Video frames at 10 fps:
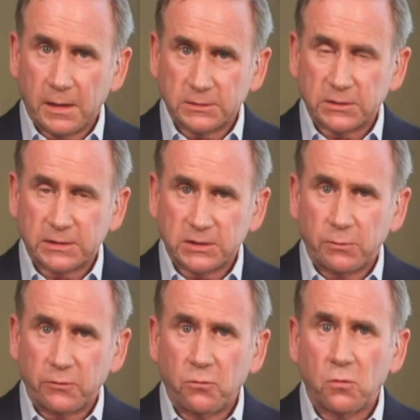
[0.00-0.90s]
as I said
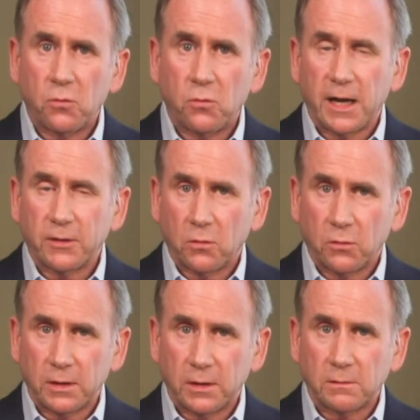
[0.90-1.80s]
before, not
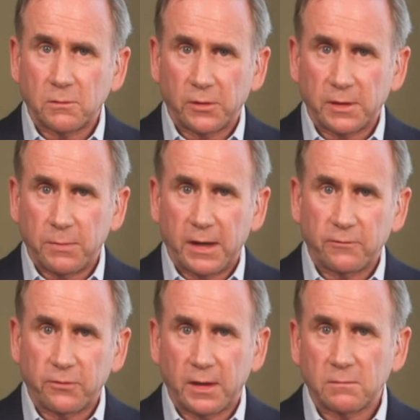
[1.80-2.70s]
only going to
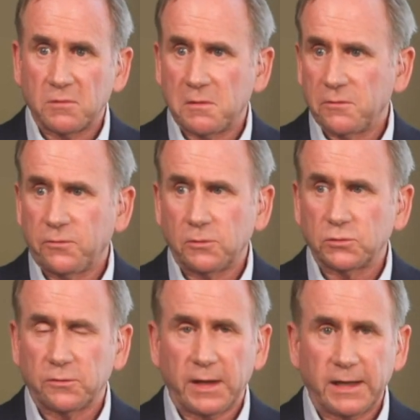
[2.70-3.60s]
benefit the
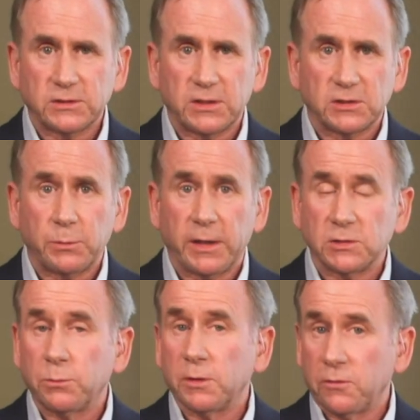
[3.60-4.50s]
future of the handset
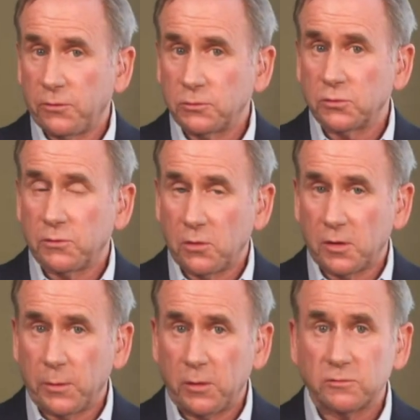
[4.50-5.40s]
space, but the future of the
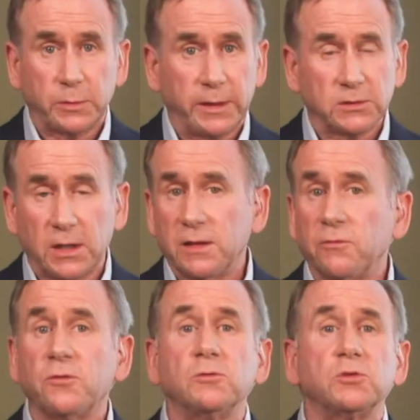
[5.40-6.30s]
automotive space and
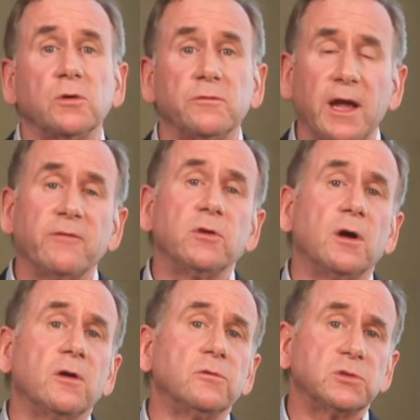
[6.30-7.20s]
the future of every
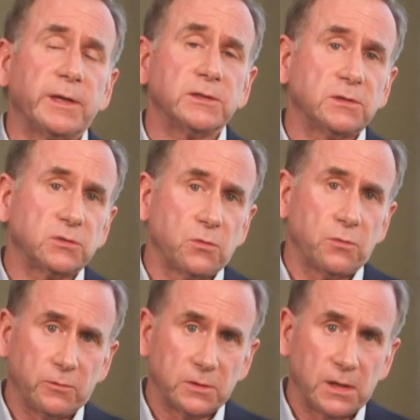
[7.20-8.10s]
other space that's
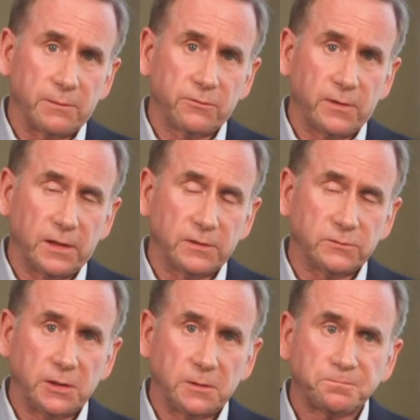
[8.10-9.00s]
going to adopt
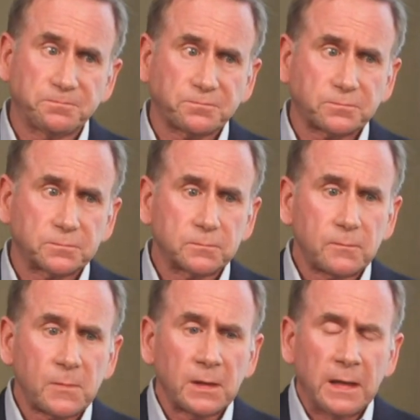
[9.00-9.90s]
5G.
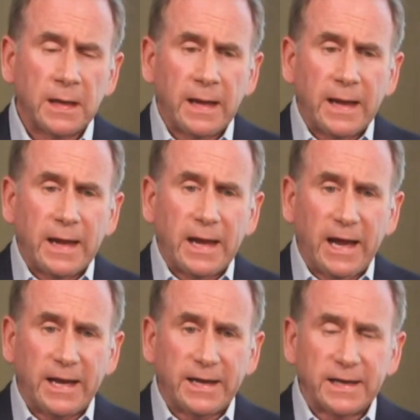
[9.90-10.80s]
And it
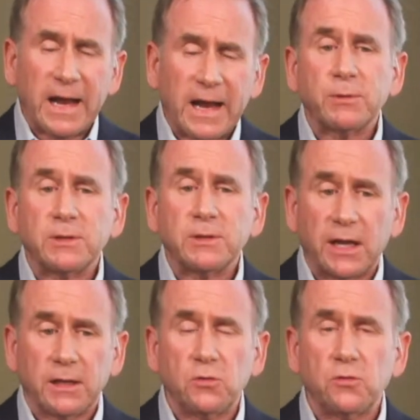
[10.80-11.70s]
happens that in
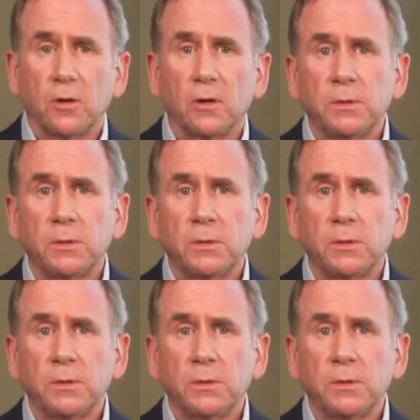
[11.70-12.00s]
Europe,